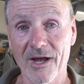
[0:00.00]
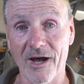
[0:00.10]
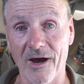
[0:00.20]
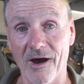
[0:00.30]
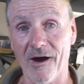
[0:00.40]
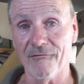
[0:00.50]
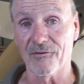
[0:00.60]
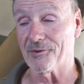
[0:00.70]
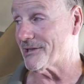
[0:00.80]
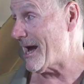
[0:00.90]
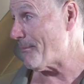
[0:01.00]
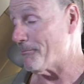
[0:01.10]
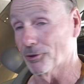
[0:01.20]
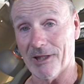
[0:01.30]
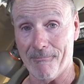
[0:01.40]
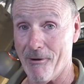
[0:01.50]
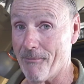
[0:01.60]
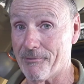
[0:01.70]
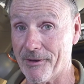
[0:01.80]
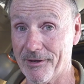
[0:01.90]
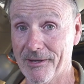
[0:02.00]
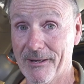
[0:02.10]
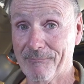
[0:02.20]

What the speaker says: from the time I put that pump in,